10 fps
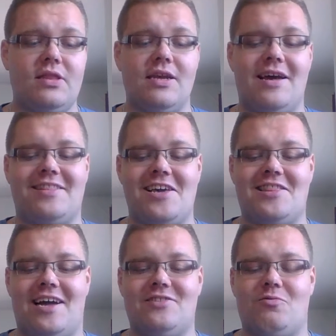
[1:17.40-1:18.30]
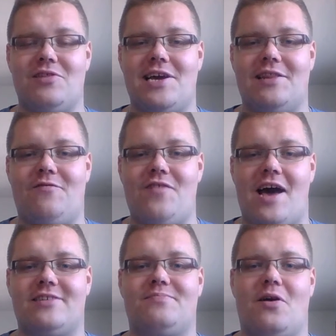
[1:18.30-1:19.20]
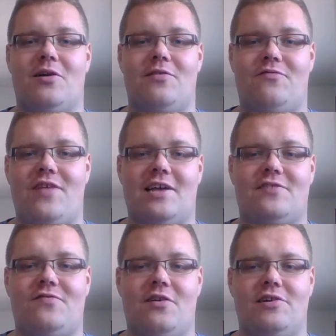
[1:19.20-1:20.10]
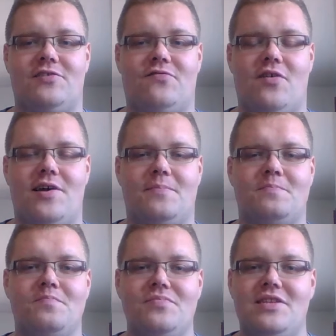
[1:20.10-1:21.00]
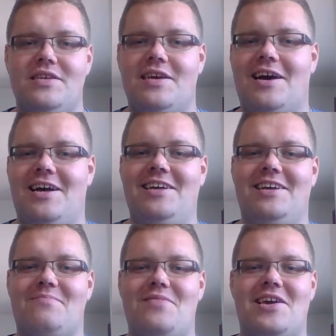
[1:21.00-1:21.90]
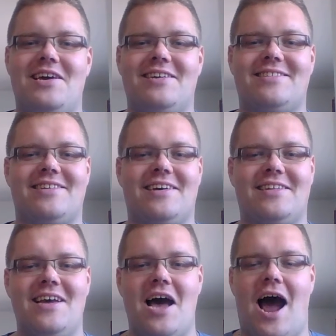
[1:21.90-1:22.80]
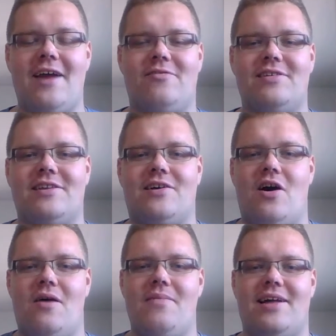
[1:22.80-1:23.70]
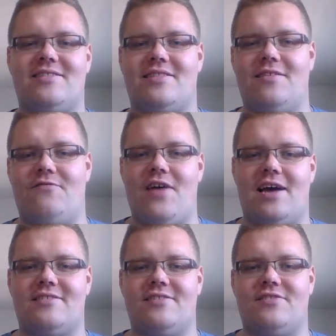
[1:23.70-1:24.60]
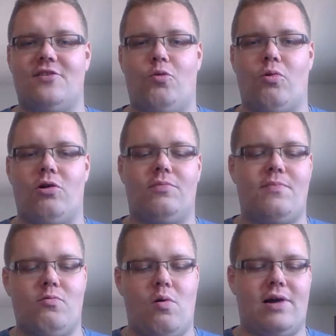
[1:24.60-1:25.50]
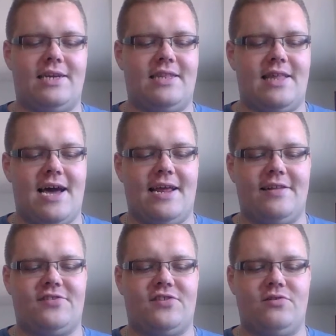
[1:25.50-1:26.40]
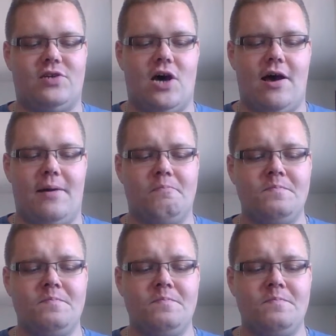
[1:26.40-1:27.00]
And I think that's where they get the fast part of Fast, Furious, Fun. Because I don't think the combat's the fastest in the world, but we'll get to that in its due time.